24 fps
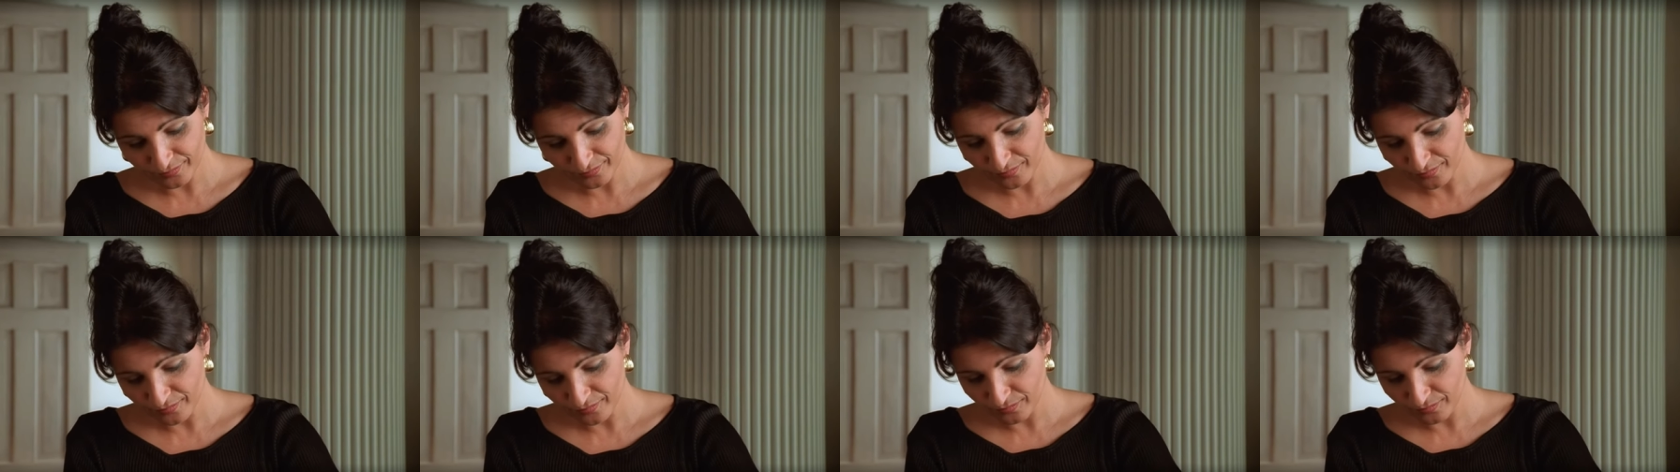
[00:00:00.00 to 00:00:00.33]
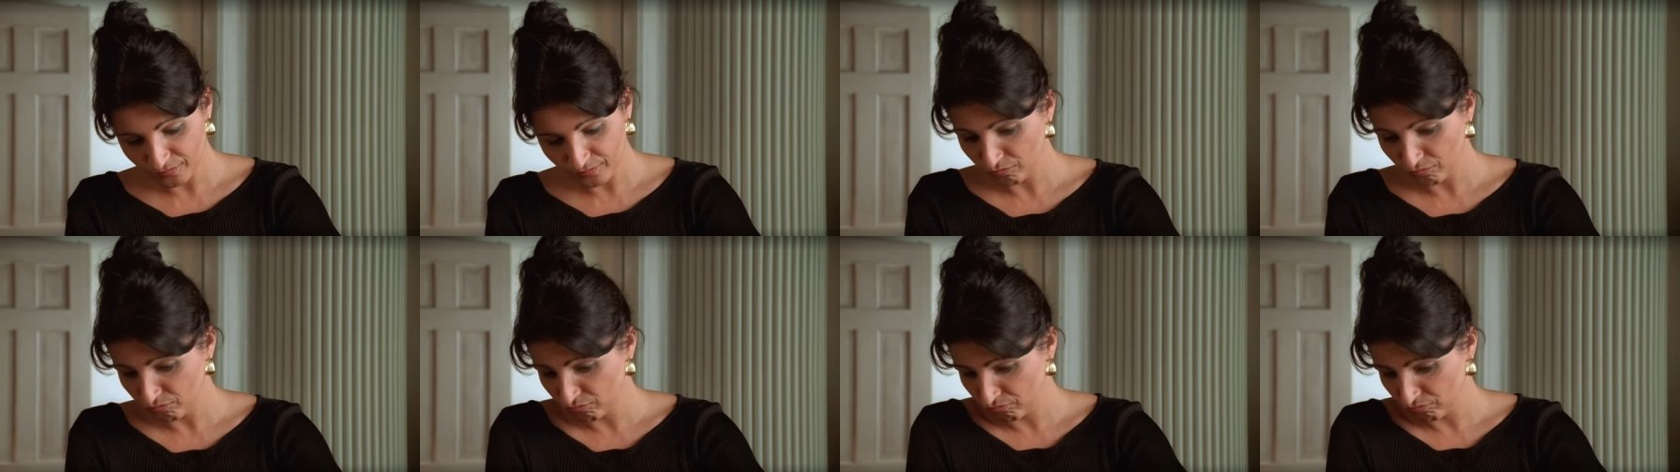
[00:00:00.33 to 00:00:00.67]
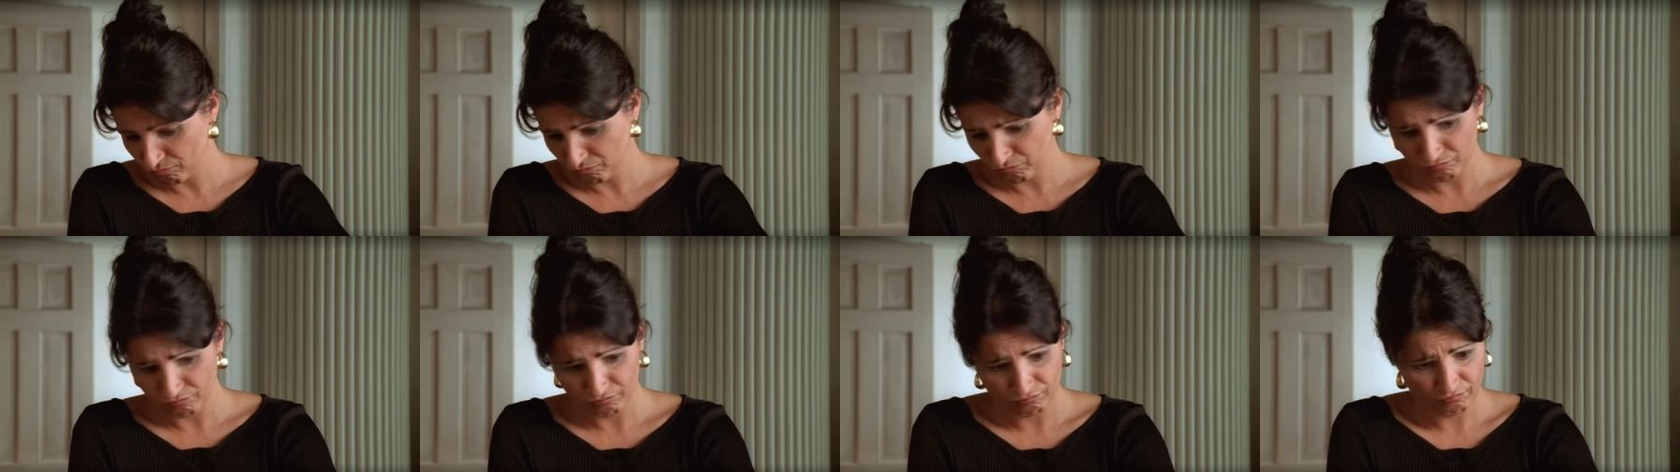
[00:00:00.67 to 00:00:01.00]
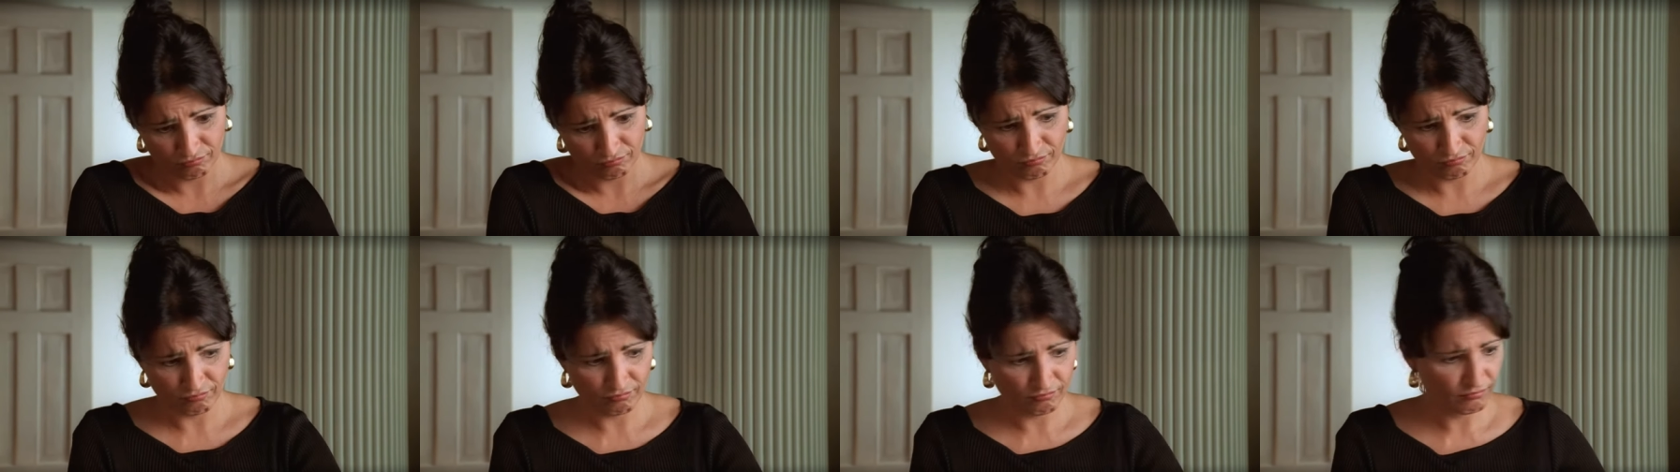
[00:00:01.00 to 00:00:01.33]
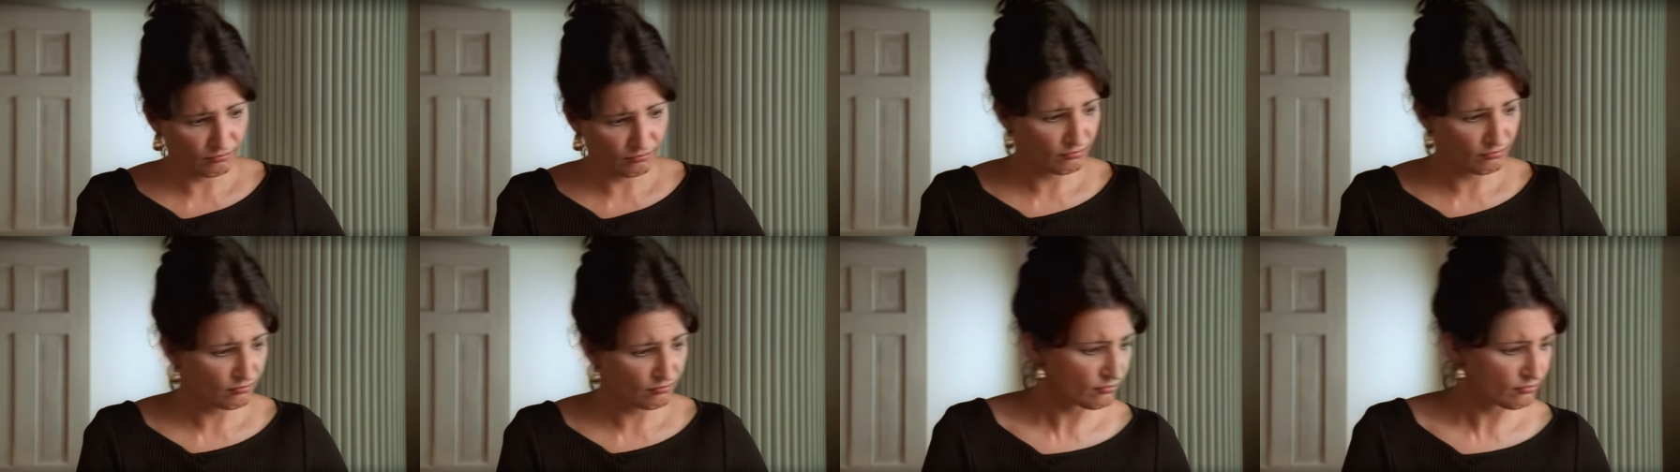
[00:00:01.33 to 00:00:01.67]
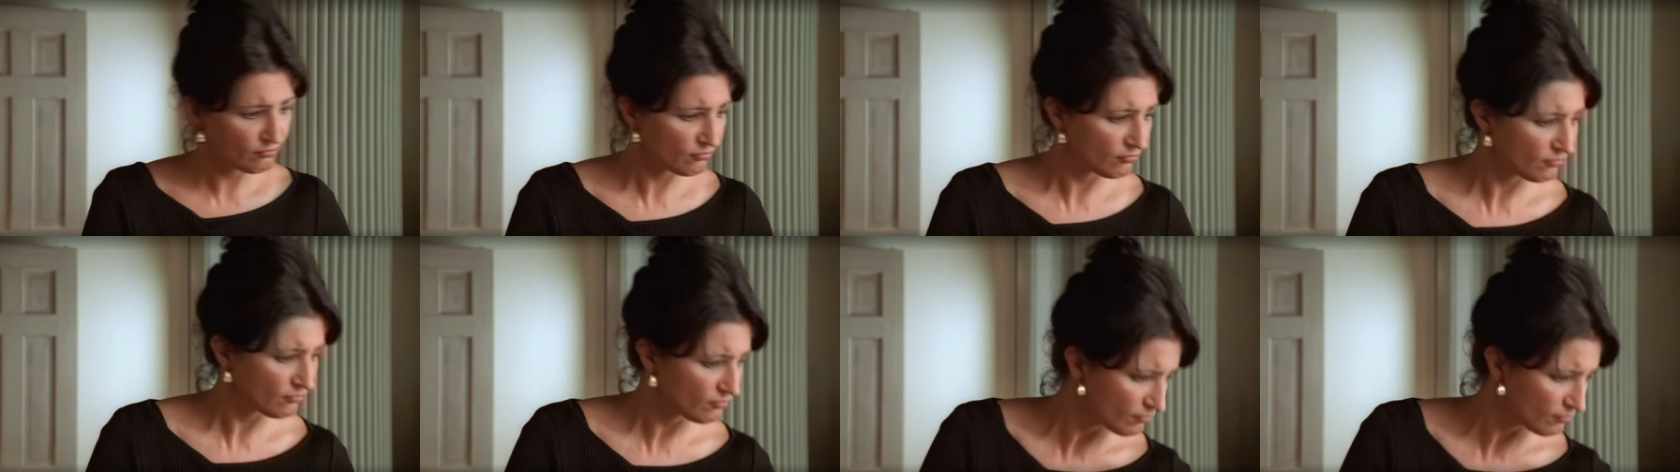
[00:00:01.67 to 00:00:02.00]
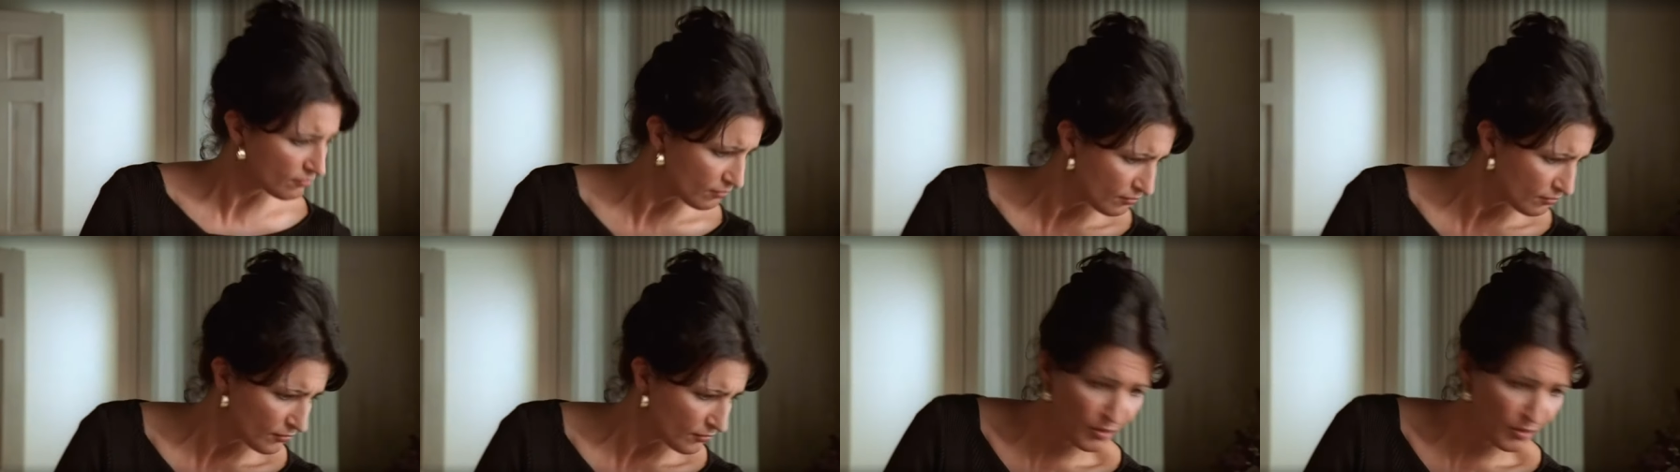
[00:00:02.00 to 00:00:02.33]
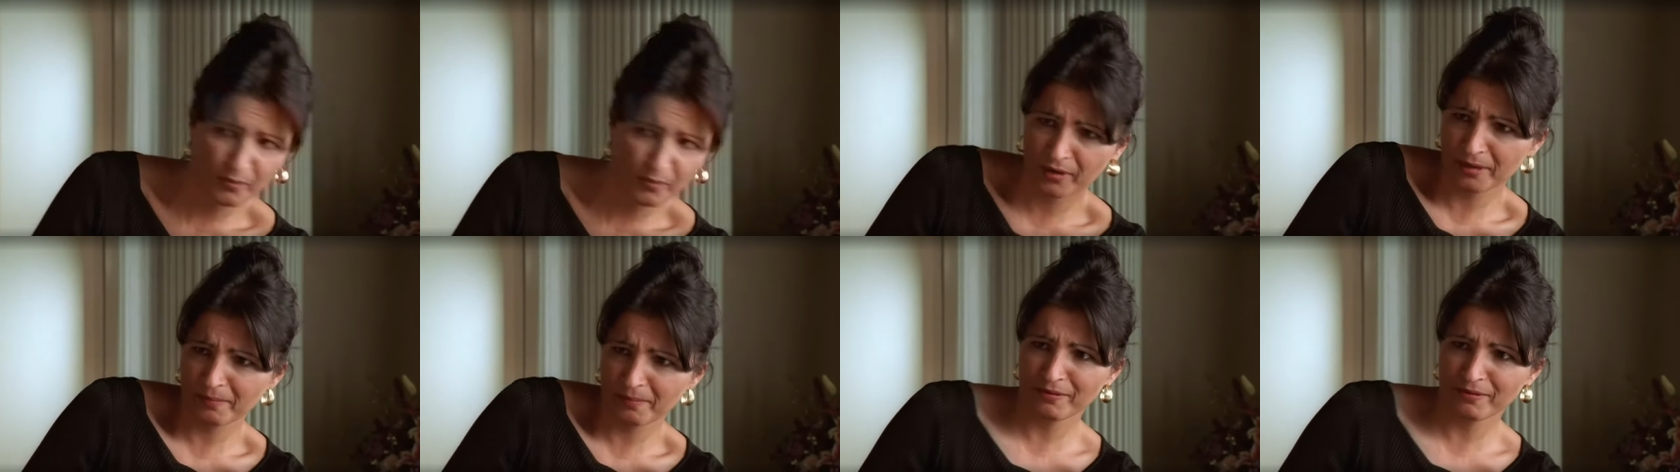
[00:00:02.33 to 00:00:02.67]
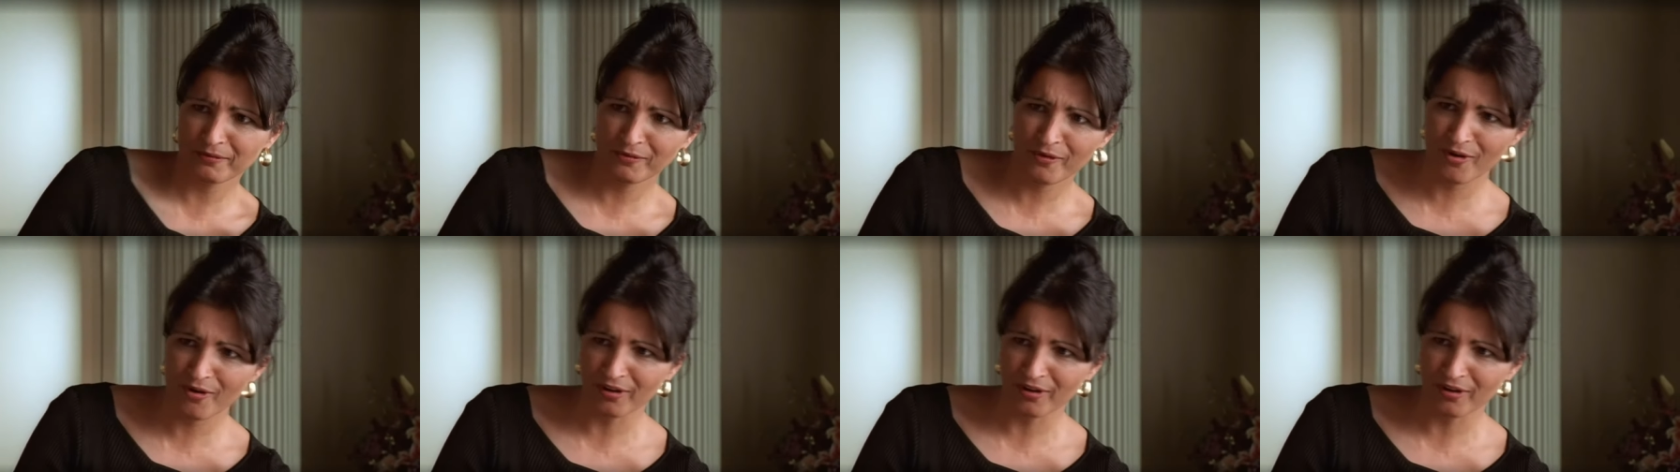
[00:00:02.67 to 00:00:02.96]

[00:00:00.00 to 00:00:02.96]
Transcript: I get it. Now, later